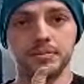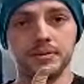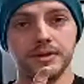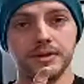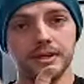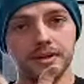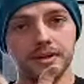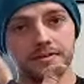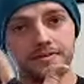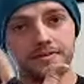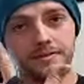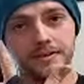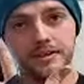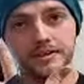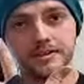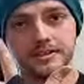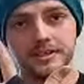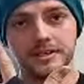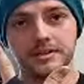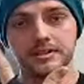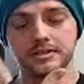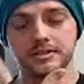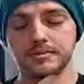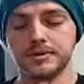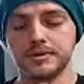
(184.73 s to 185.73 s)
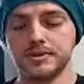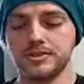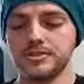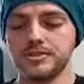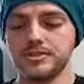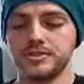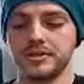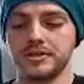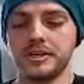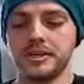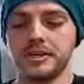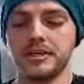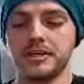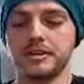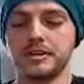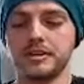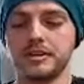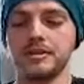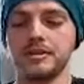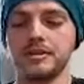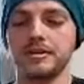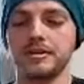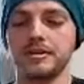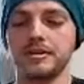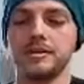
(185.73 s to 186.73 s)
your fingers out as much as you can.